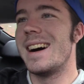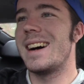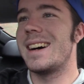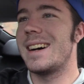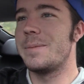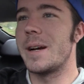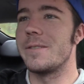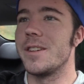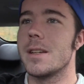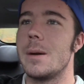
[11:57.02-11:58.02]
I'm not
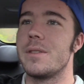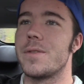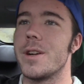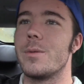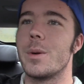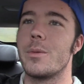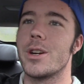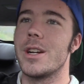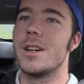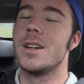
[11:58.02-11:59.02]
really coming for you.
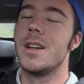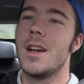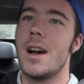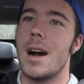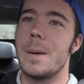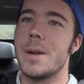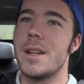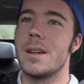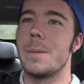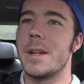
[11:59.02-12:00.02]
I'm
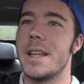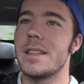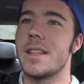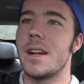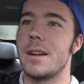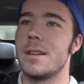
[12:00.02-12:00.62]
gonna get there,